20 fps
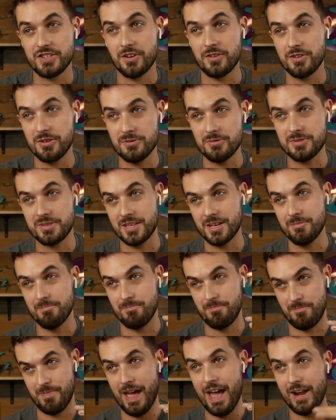don't use
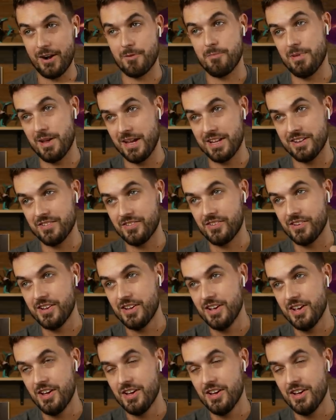the header pins,